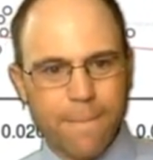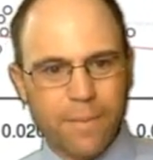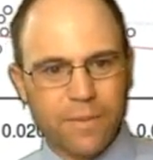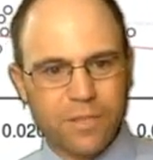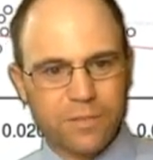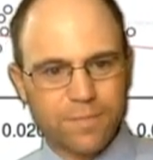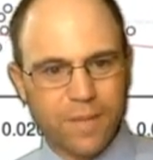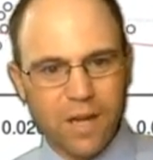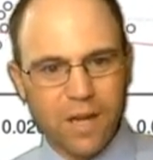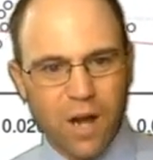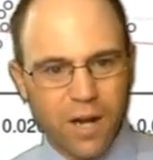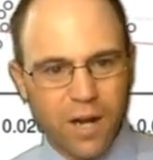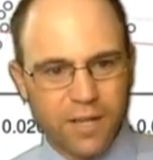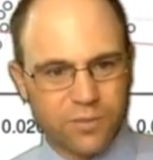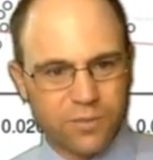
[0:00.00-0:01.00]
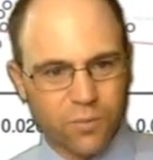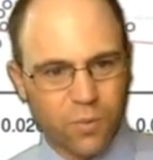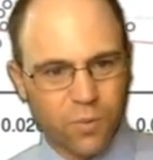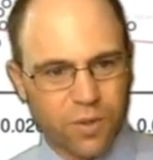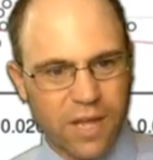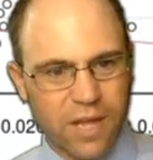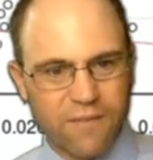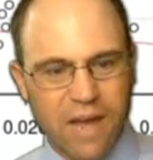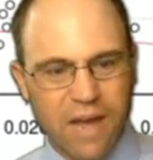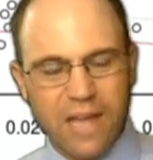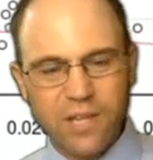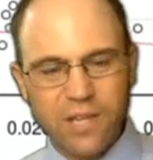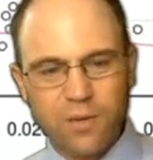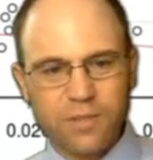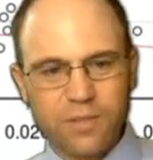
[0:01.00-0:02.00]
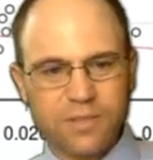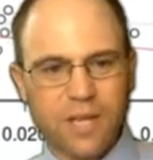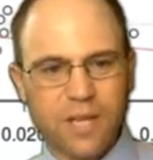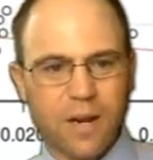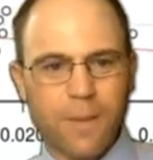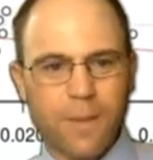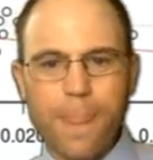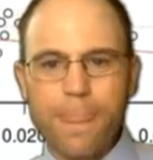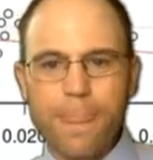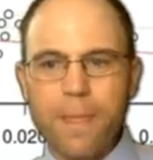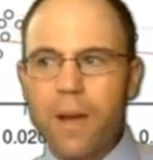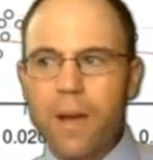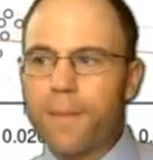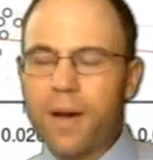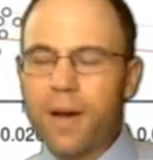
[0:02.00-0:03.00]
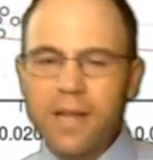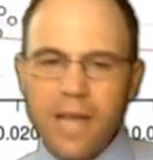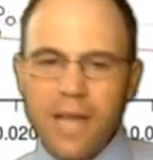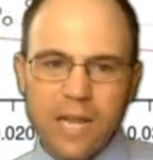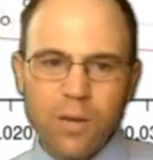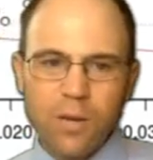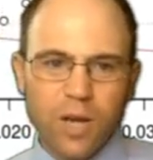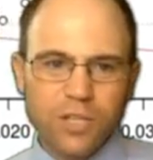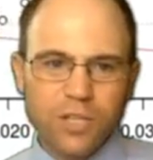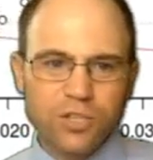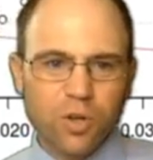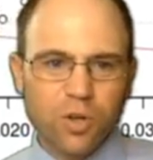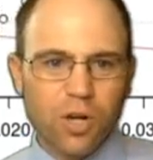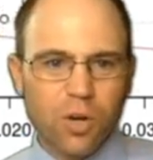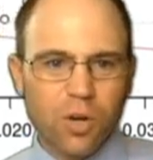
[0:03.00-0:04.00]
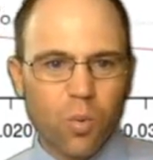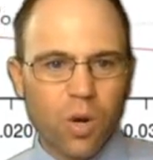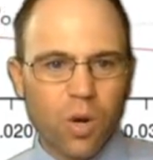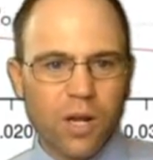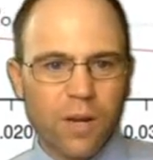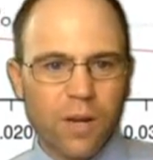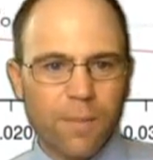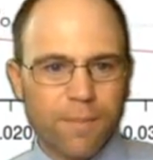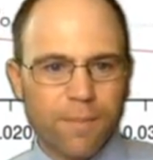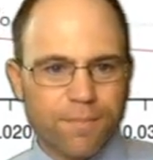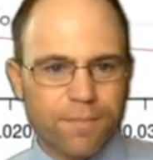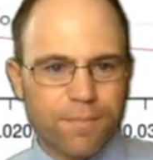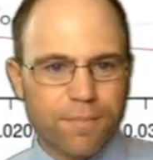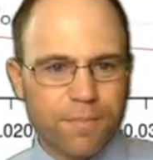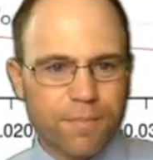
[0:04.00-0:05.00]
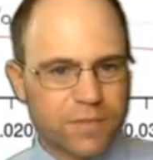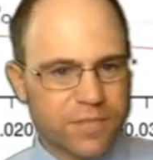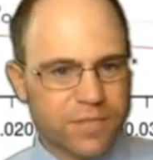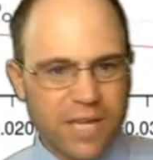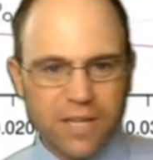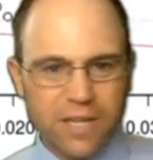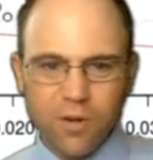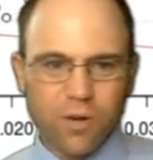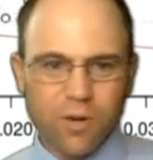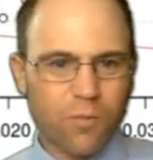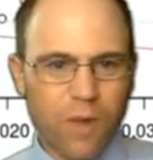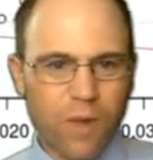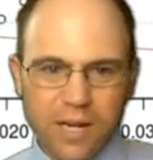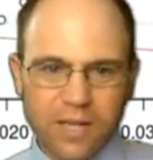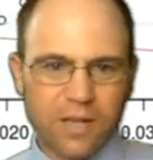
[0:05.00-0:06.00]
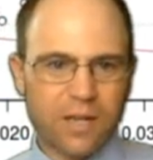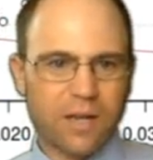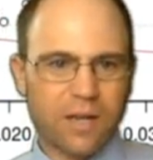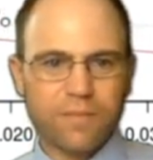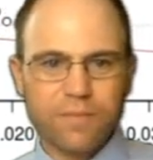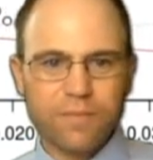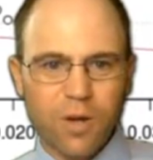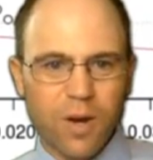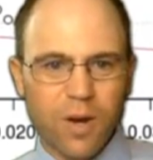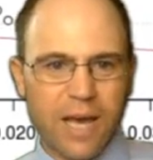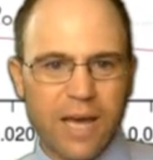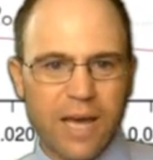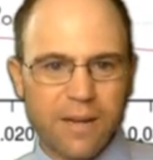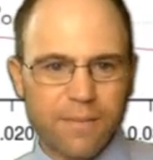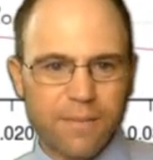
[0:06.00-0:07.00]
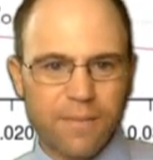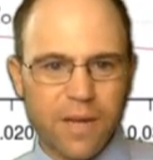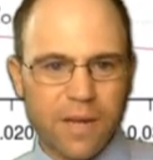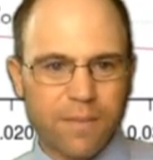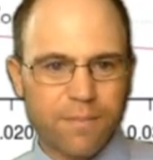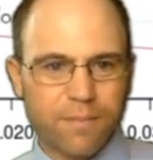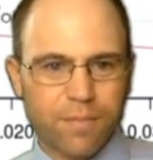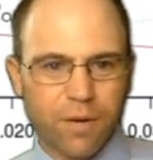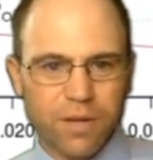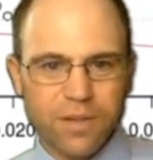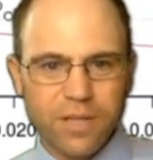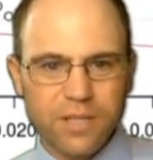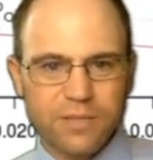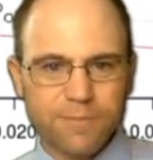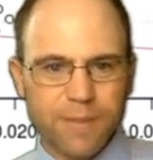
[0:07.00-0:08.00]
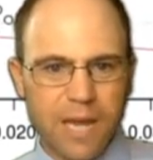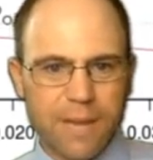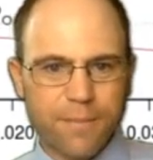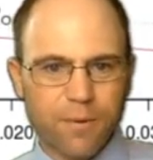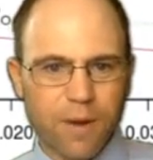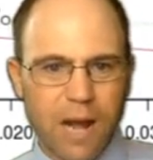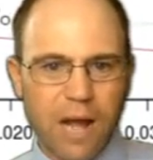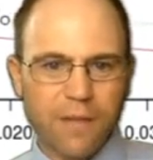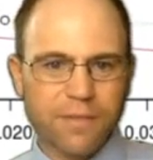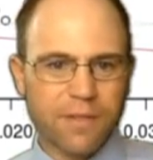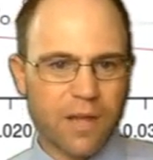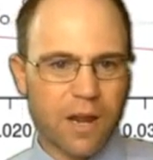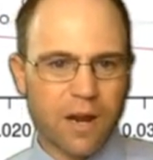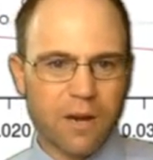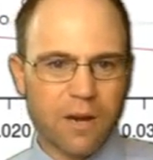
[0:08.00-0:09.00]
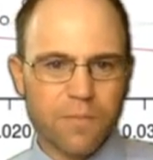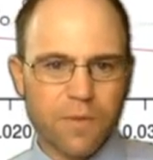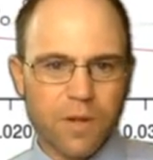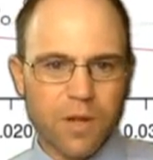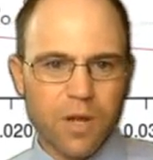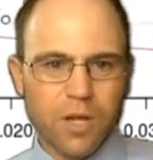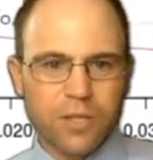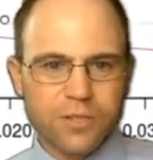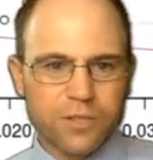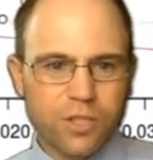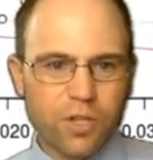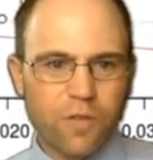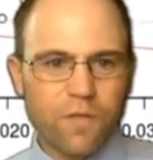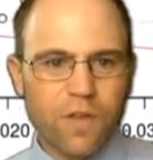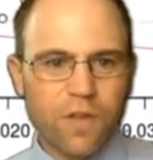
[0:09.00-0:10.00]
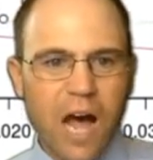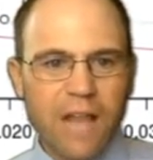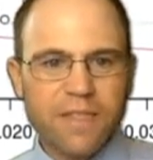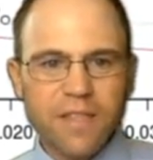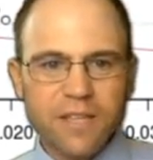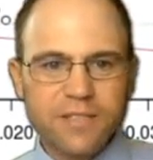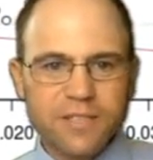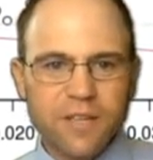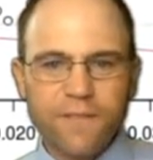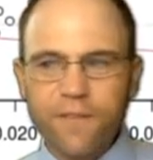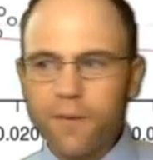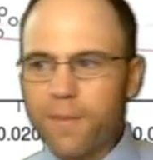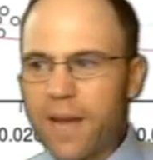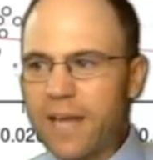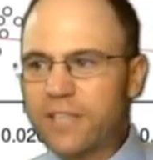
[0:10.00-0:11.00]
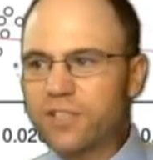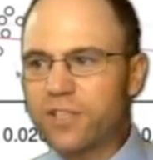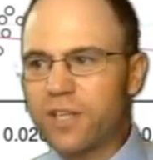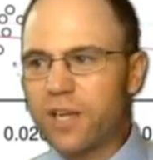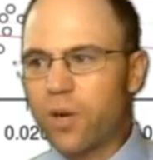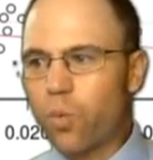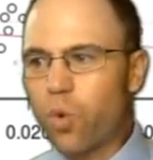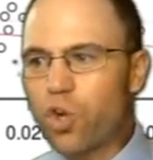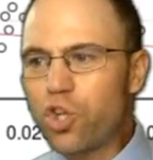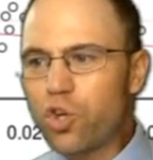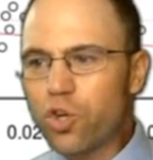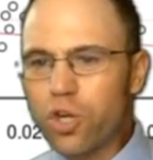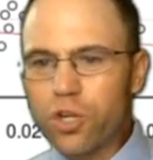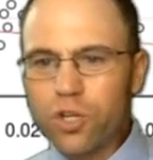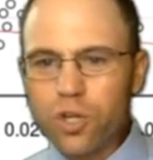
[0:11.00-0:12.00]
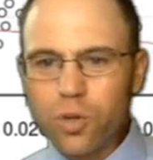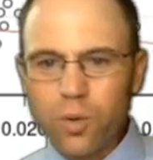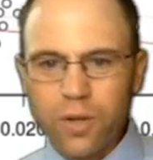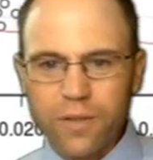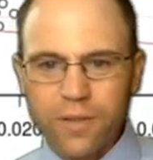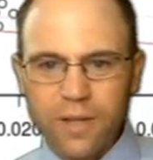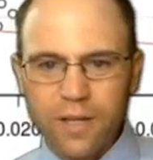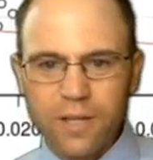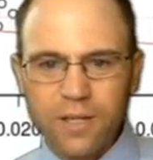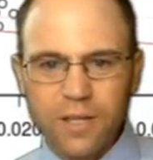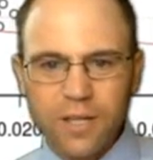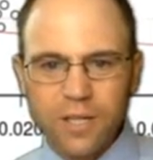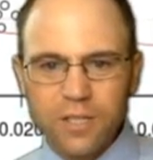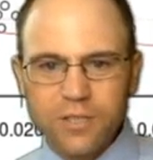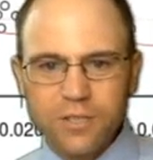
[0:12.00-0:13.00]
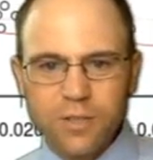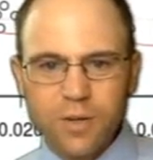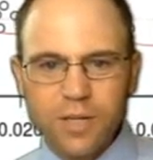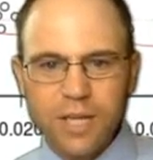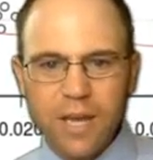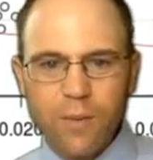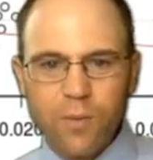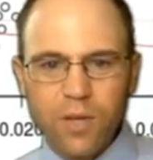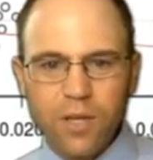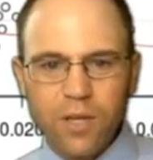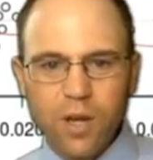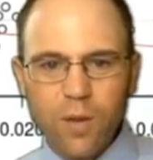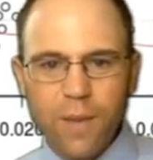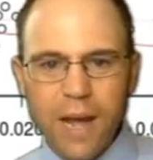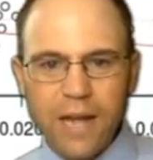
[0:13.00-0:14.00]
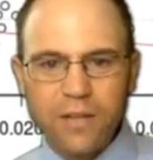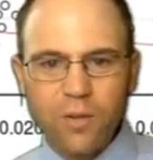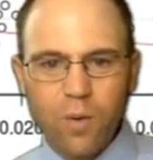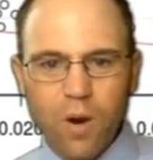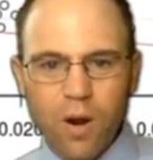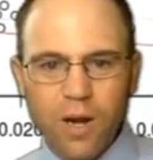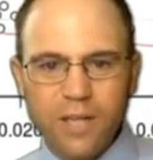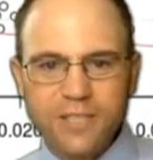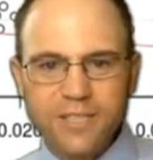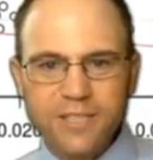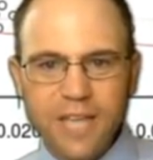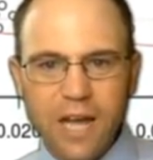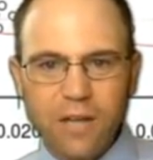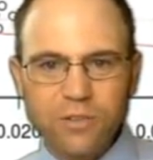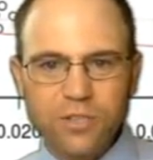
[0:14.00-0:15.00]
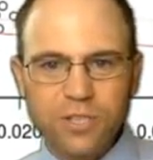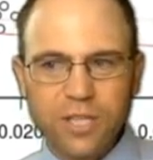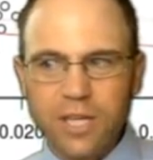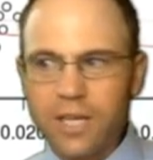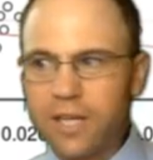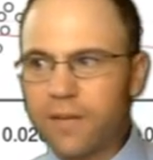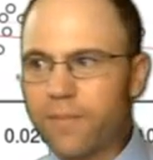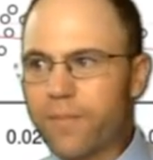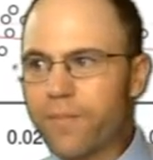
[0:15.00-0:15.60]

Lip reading: just being honest with what that value is there. But anyways, you're going to want to say you're ready to go ahead and put this paper out there. So you've got this information here. What are you going to do with it? So again, we can go back to our Excel sheet,